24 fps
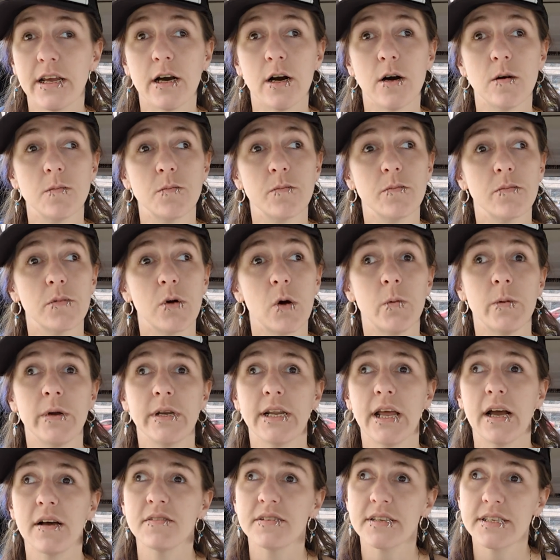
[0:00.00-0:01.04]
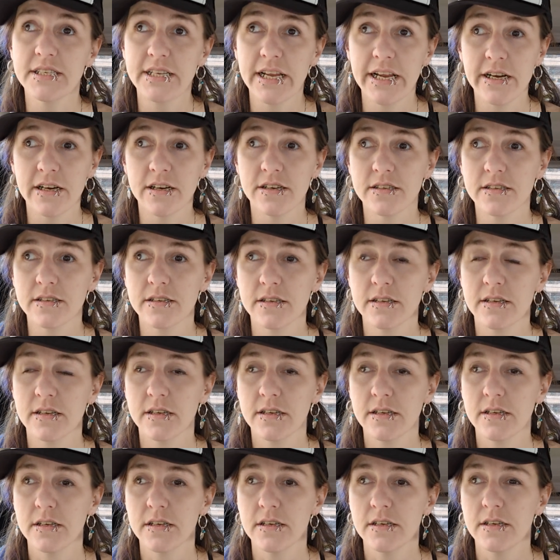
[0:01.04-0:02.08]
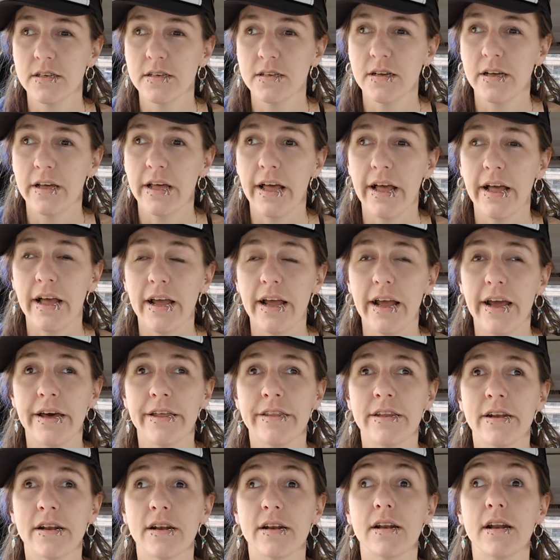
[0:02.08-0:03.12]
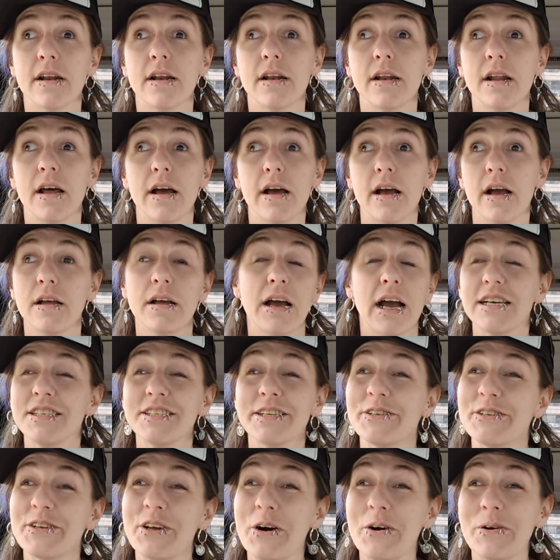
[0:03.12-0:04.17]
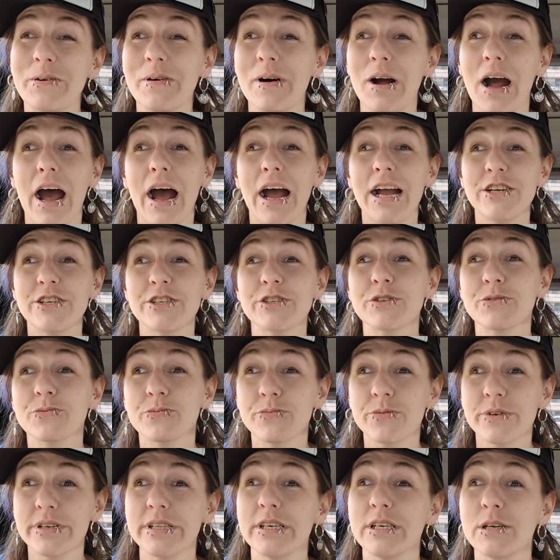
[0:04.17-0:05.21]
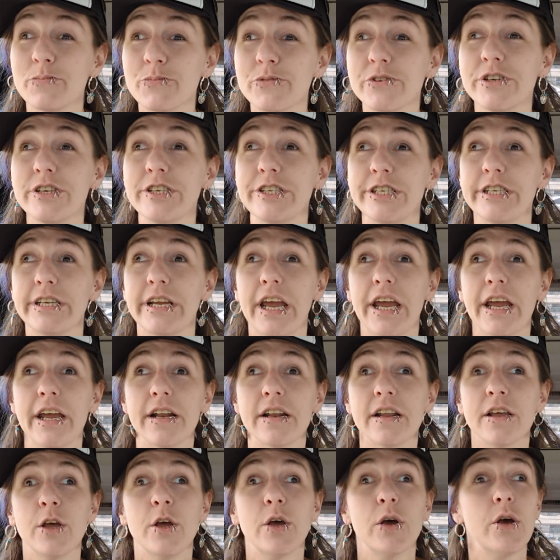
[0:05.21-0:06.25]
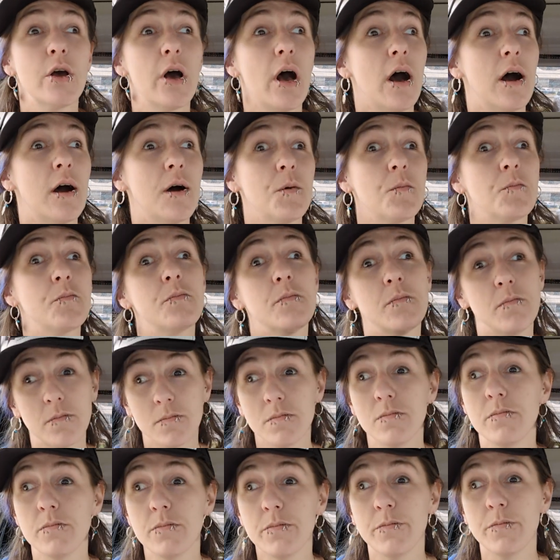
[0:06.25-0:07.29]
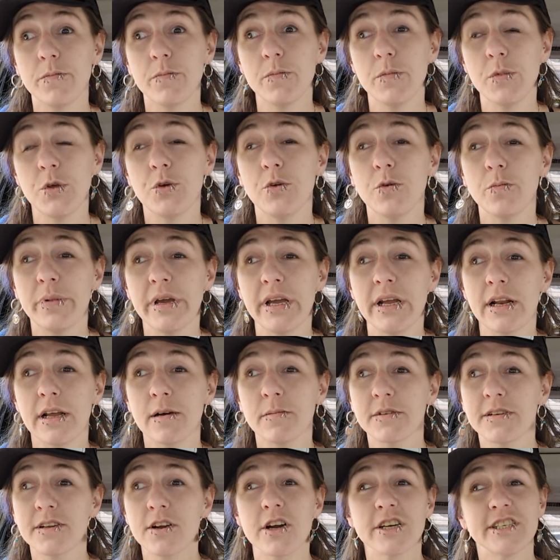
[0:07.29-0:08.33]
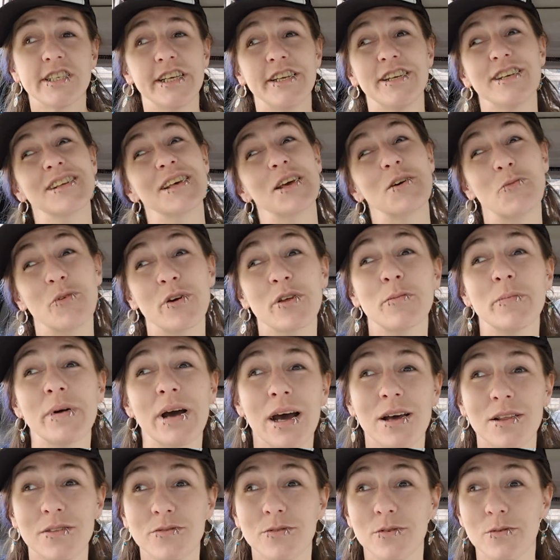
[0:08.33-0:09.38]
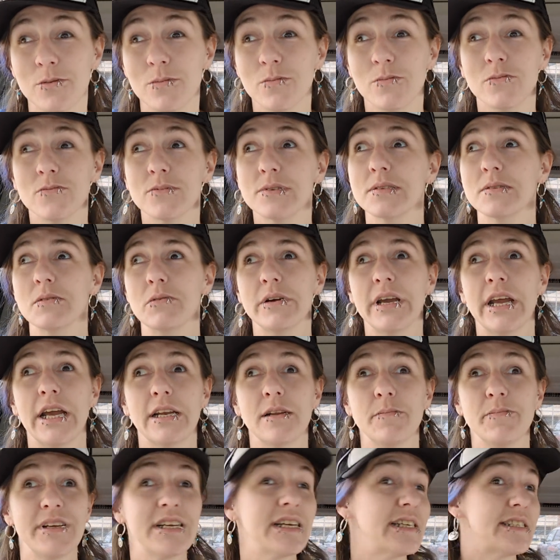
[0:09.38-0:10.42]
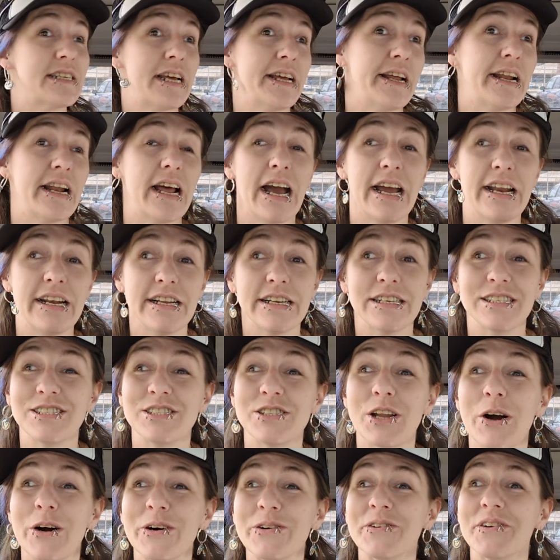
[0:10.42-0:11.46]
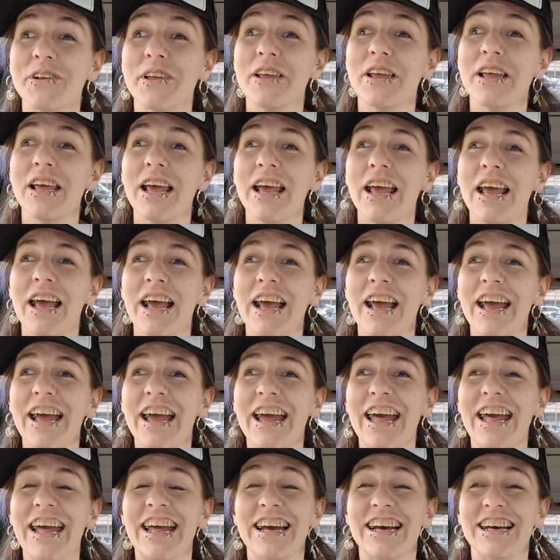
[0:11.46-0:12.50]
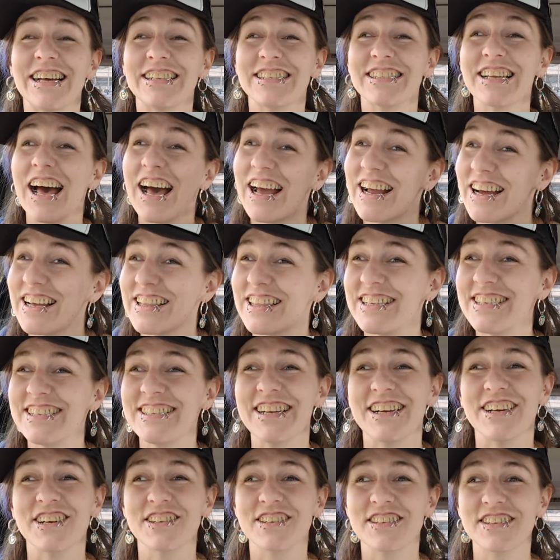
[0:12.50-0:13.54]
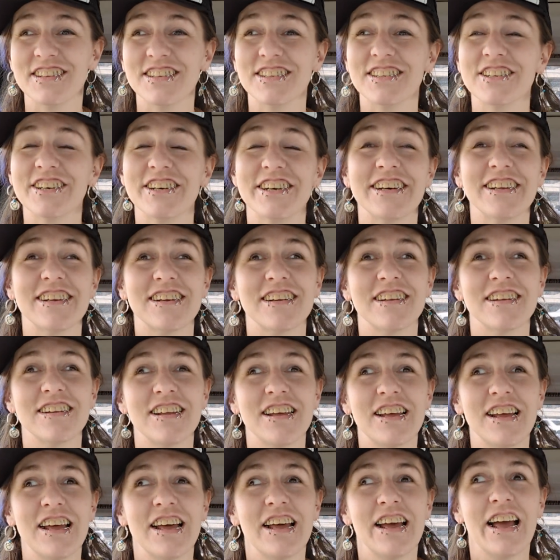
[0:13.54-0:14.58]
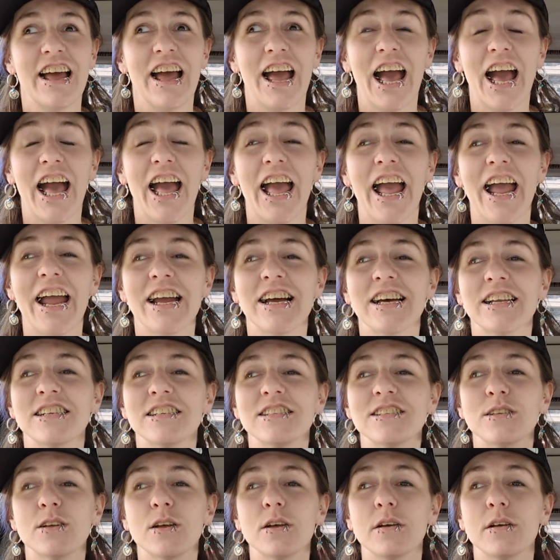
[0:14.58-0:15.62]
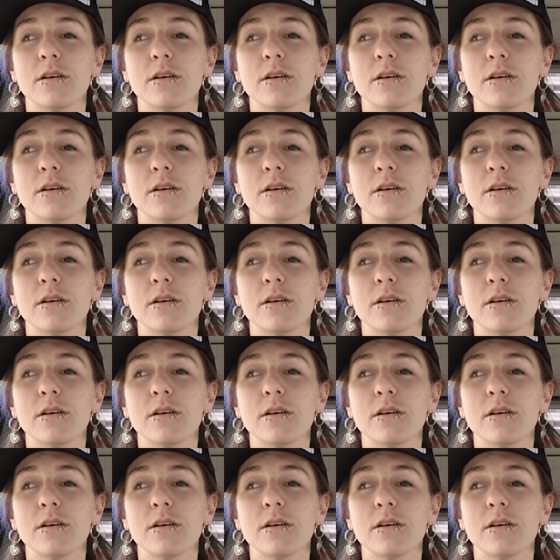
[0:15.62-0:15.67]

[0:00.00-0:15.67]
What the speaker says: help going down the stairs. And I said, no, I just really appreciate you being able to articulate where the bathroom was located, because I didn't know. And I got the stairs. That's good. And